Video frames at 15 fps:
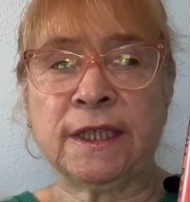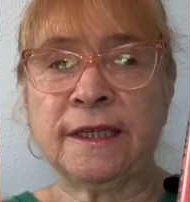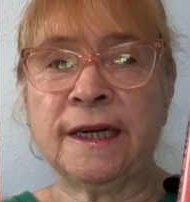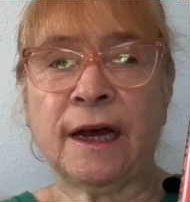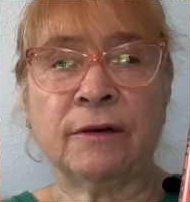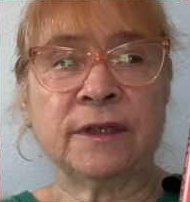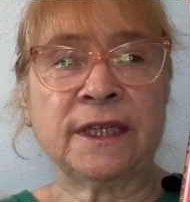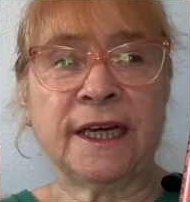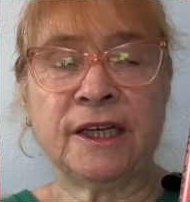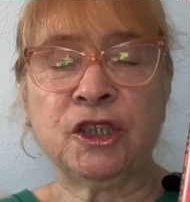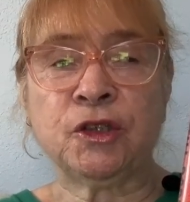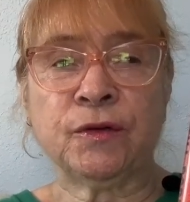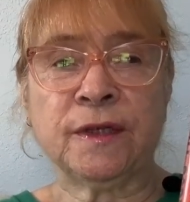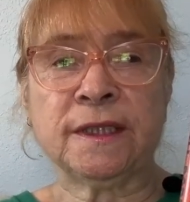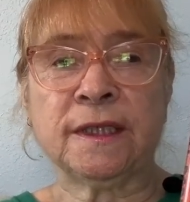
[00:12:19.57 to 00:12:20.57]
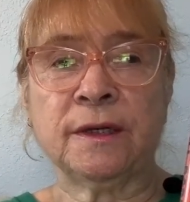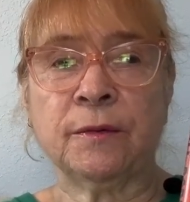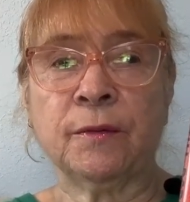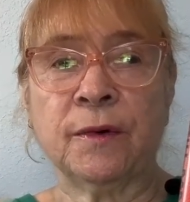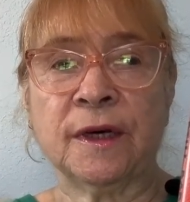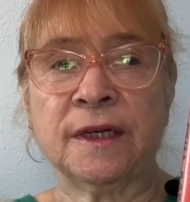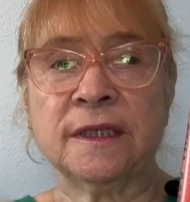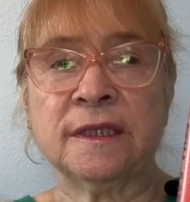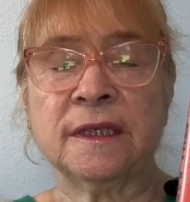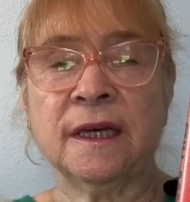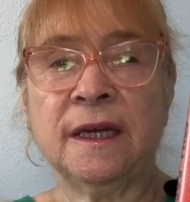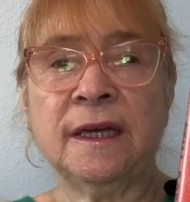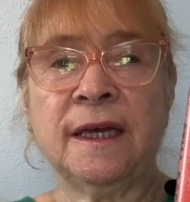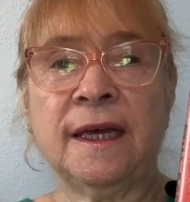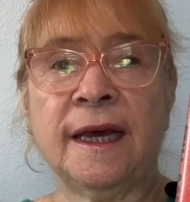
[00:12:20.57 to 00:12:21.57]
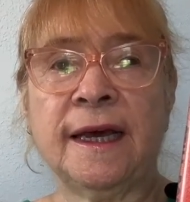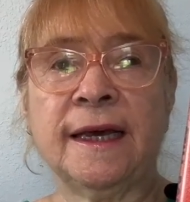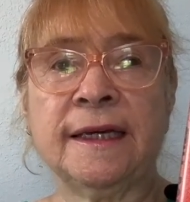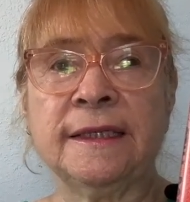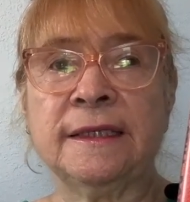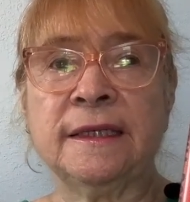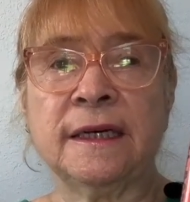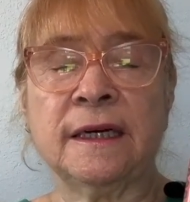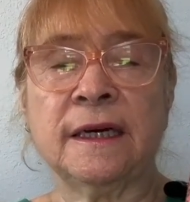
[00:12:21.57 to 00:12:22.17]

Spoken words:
and how dangerous it was. And